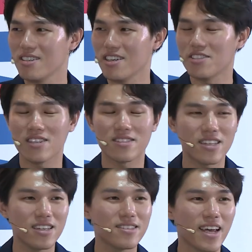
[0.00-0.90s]
it's a
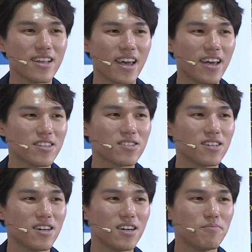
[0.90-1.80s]
thing that has
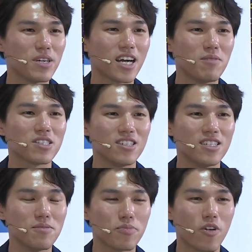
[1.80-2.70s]
become a
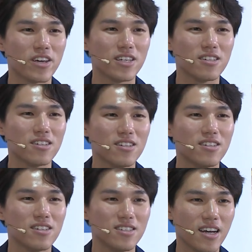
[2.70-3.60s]
turning point,
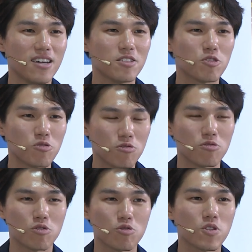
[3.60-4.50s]
yeah,
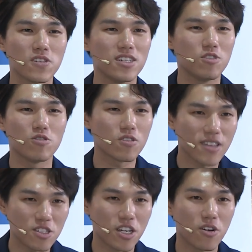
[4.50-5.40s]
to totally do not
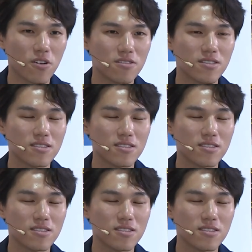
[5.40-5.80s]
touch at all.